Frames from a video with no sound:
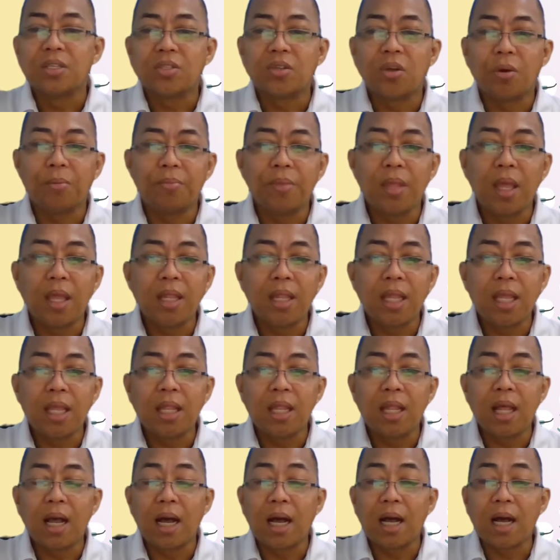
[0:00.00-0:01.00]
So if they
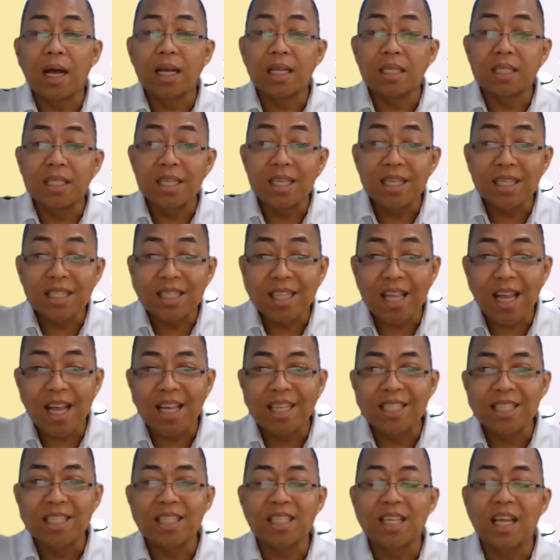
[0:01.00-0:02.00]
need
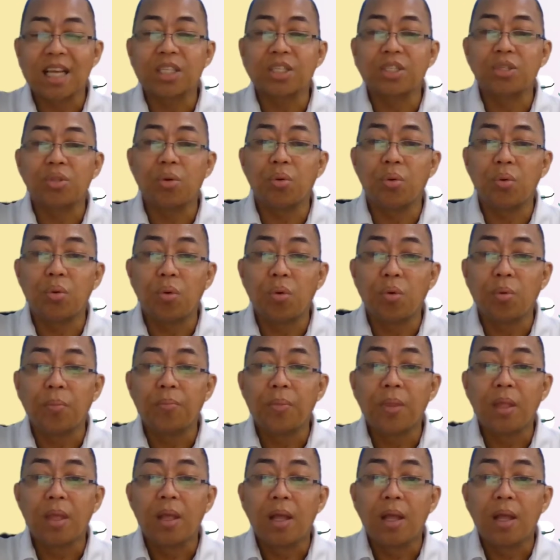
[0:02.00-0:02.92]
assistance as to